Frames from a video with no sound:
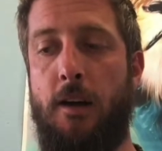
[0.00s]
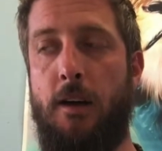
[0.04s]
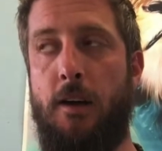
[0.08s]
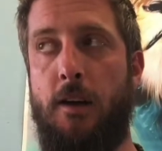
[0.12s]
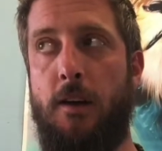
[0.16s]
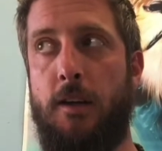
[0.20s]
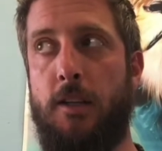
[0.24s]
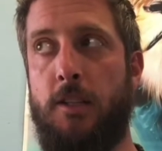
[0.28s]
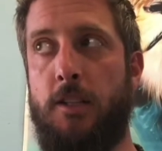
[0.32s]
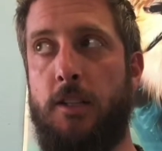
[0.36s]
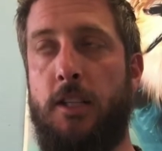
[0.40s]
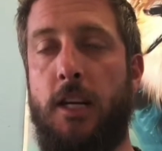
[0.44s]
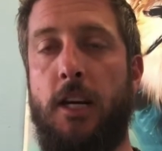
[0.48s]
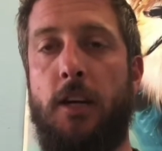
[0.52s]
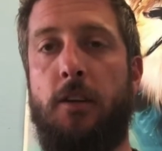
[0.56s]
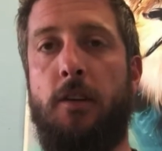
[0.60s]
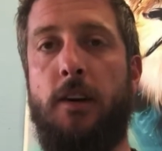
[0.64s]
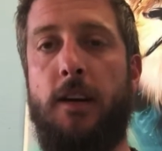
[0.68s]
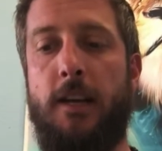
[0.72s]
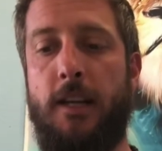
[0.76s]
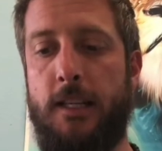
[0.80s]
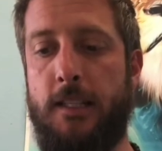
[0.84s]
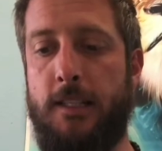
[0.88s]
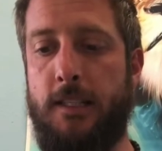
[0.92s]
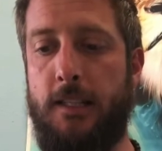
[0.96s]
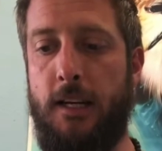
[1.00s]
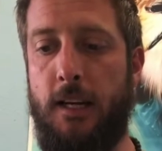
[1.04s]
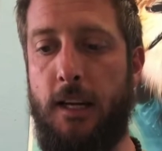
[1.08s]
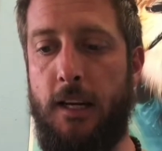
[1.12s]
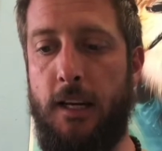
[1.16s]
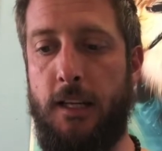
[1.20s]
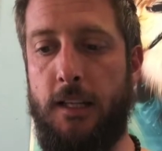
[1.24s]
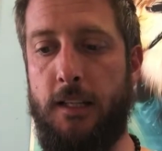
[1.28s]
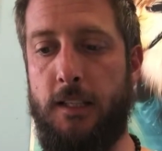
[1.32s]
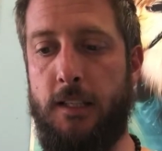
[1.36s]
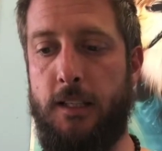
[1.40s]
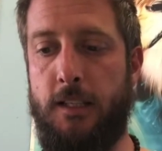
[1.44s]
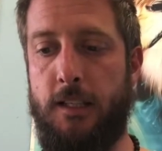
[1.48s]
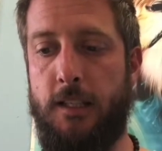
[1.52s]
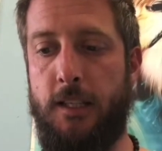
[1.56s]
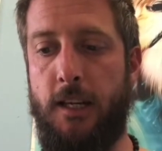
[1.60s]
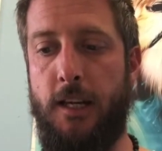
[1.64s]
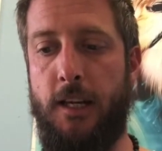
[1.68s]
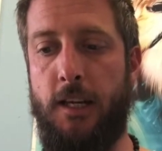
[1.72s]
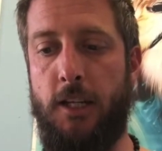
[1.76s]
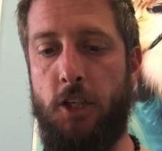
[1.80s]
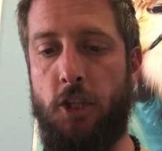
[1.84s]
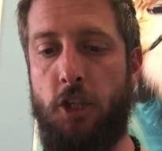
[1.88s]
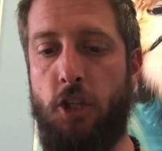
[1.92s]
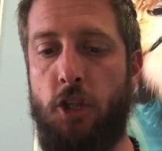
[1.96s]
Synchronicities
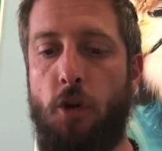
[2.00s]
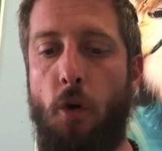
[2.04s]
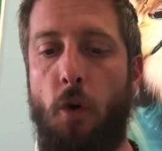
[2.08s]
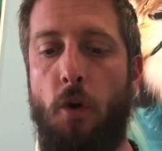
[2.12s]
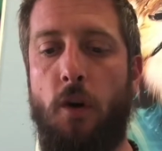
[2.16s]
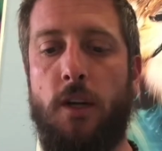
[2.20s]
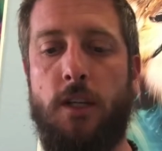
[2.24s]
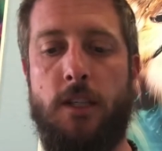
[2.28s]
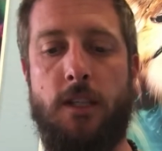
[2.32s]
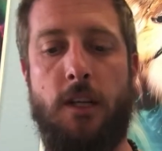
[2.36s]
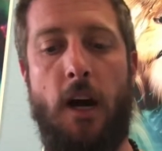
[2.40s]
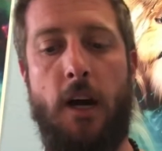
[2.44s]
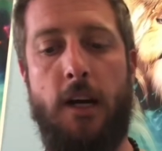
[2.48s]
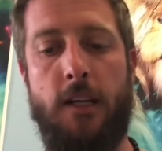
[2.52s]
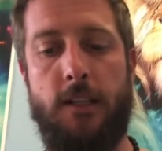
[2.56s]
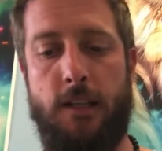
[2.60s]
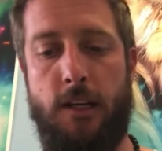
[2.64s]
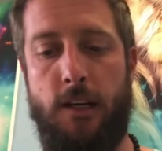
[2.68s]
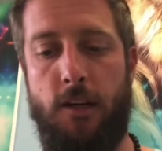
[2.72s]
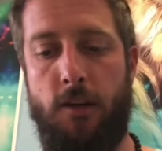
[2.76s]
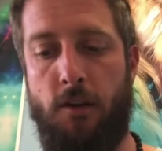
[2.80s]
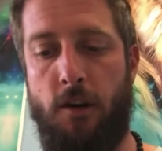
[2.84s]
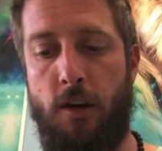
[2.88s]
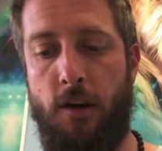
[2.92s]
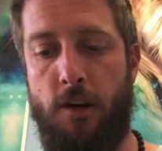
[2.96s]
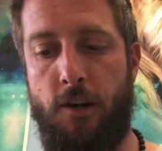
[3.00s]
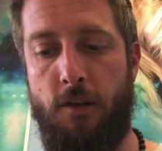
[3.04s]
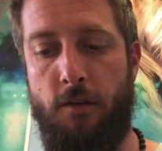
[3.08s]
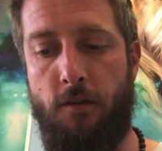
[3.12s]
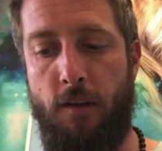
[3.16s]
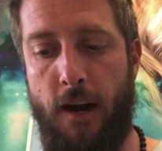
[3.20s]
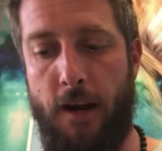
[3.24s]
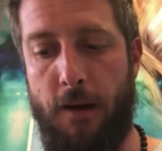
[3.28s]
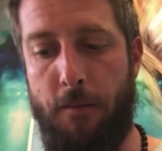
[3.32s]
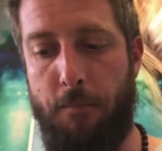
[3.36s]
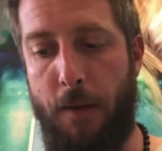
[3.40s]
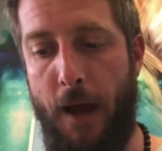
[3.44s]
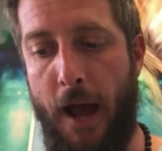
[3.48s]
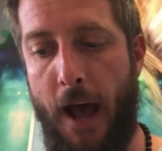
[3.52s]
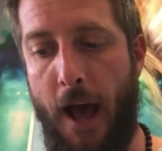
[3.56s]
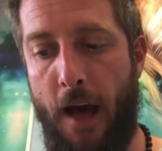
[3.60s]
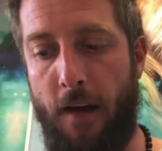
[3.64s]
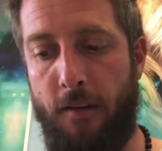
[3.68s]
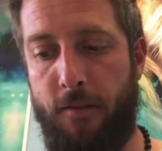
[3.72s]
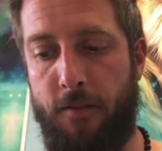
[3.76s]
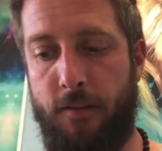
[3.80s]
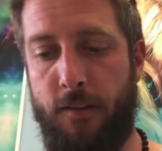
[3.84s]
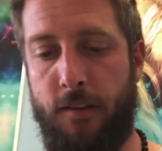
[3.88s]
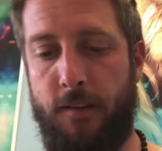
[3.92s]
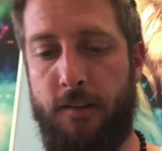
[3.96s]
is sure signs that you're on your right
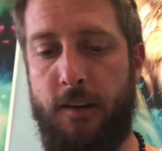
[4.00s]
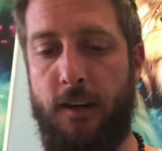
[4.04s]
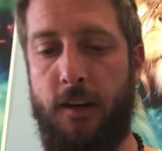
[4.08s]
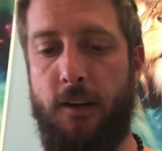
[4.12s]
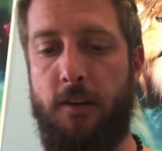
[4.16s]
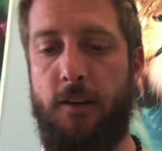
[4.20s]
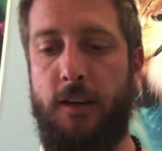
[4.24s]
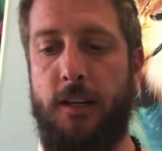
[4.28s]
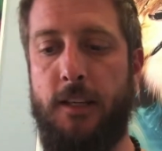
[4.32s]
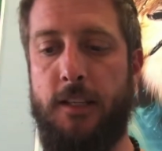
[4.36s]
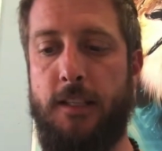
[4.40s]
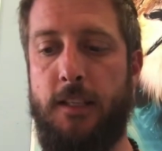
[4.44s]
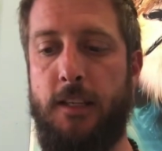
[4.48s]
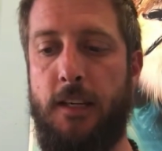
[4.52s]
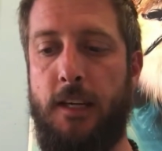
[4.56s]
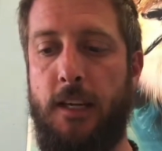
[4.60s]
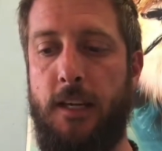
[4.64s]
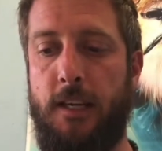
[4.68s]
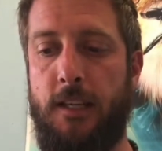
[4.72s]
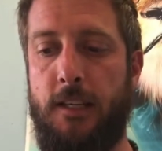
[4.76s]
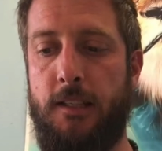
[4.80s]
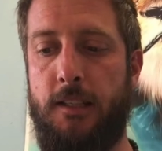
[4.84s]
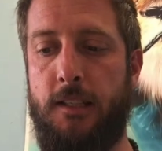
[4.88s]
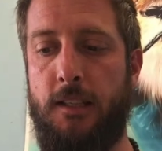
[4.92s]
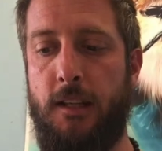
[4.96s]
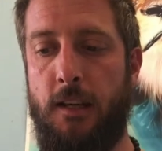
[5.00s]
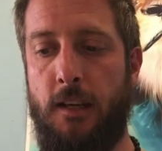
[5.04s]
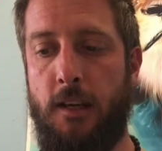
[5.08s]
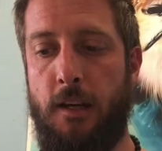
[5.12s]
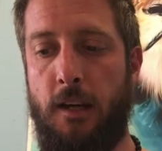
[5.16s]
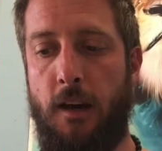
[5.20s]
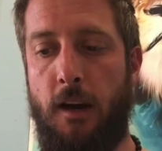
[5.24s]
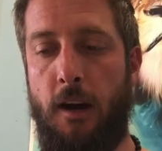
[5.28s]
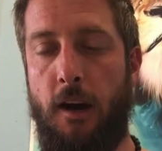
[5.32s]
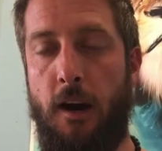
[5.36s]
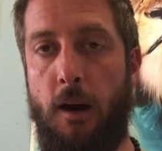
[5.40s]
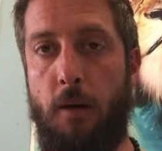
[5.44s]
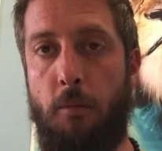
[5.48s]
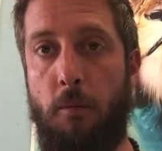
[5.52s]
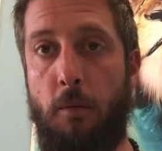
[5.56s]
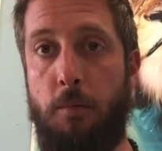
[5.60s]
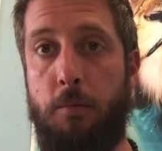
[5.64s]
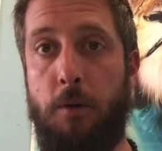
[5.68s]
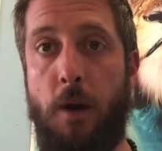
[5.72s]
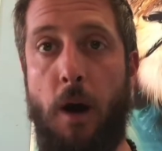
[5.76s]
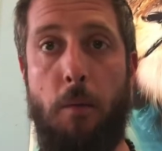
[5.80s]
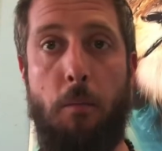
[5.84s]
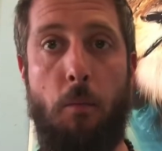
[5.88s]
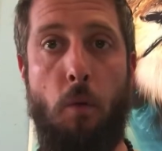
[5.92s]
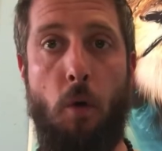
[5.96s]
path. The synchronicities will
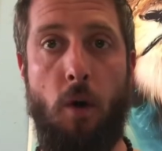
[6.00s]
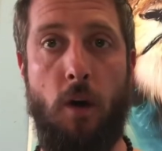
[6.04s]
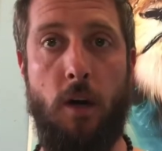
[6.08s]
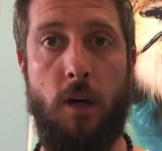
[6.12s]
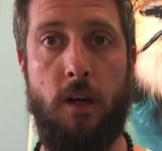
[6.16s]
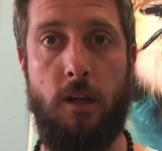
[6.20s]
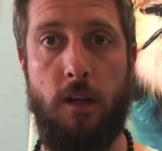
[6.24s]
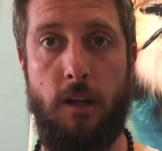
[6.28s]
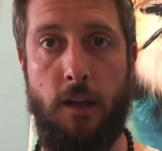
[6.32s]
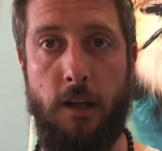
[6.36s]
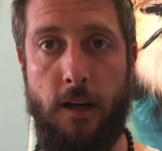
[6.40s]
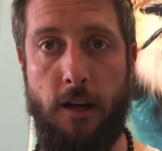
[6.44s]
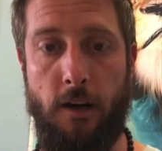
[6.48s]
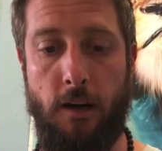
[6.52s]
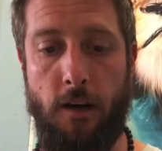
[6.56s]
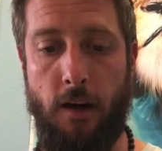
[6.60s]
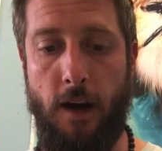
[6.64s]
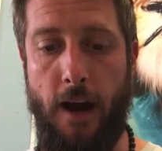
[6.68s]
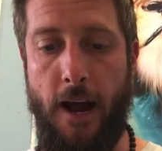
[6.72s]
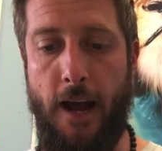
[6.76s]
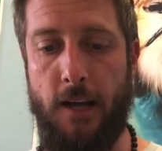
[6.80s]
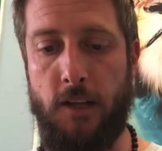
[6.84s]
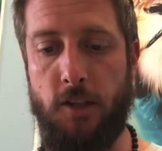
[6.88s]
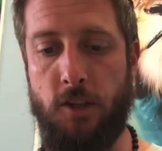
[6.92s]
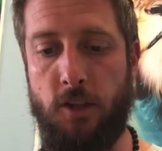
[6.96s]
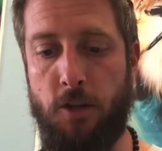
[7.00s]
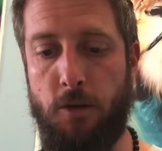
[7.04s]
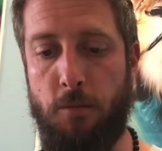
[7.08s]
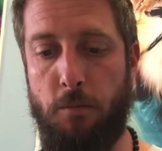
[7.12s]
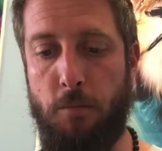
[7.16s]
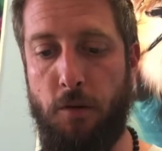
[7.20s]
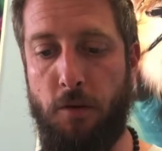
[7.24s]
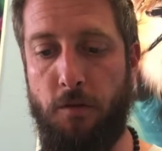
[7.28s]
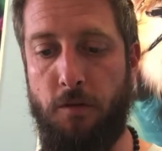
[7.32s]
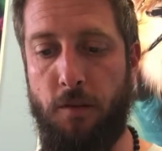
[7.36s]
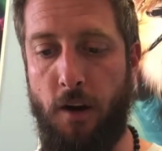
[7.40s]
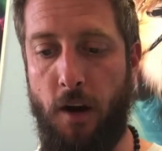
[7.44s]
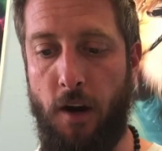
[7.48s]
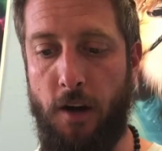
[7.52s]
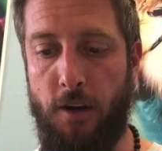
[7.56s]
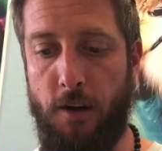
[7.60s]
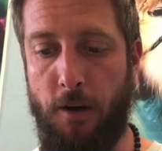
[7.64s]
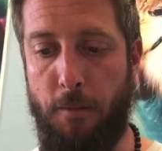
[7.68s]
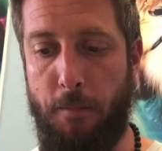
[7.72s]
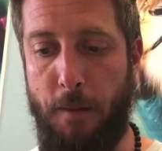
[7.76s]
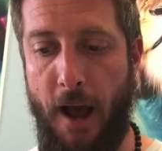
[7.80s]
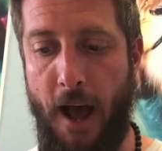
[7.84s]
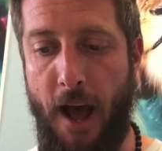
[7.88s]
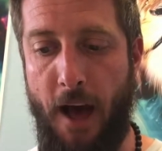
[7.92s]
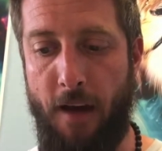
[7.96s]
become more clear as you're moving on your
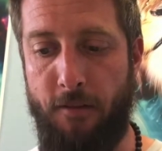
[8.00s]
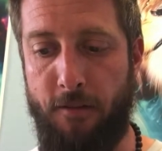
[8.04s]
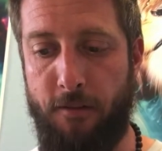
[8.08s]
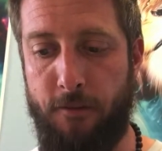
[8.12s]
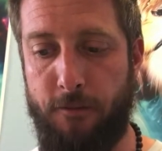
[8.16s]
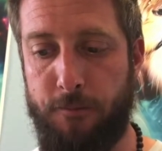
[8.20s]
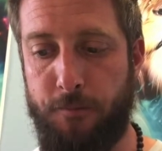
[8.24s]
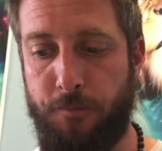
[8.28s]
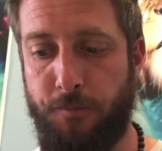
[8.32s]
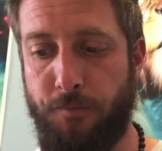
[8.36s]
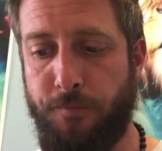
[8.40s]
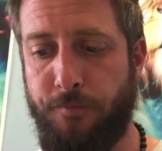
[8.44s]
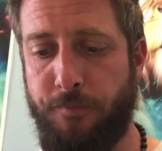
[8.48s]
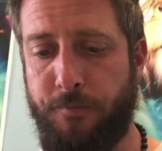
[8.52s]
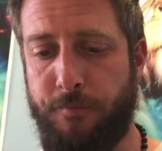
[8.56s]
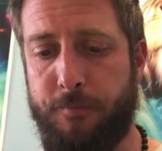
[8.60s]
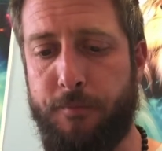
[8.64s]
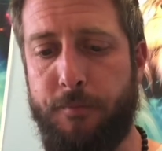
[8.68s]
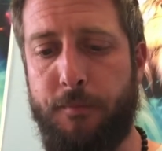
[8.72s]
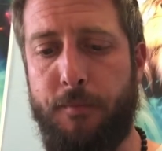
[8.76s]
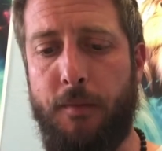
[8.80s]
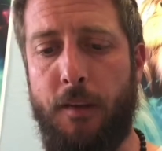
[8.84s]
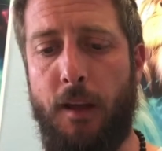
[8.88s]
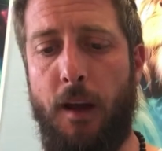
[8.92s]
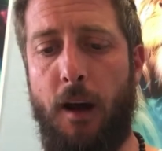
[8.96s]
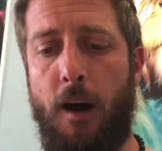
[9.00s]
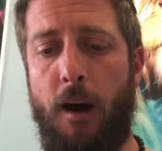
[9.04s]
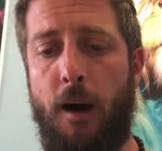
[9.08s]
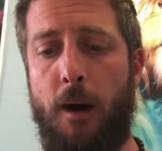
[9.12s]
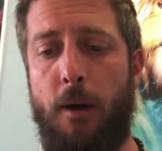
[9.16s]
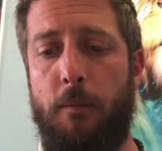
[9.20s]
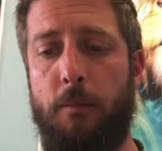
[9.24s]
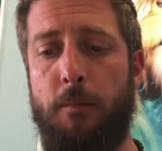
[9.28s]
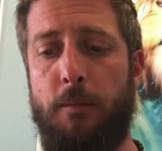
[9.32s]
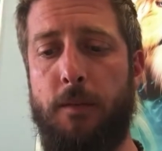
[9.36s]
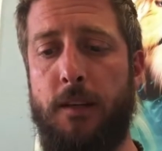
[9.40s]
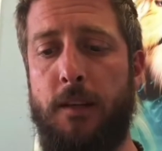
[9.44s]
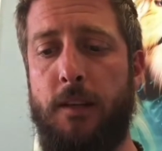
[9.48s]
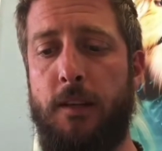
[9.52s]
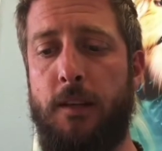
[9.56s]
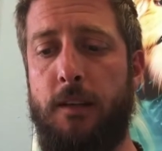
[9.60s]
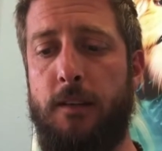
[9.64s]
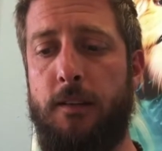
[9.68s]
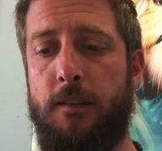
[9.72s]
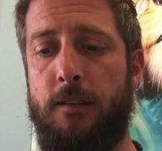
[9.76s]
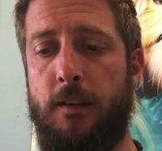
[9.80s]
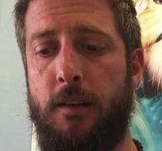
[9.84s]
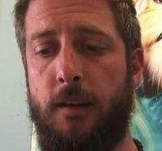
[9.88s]
path. These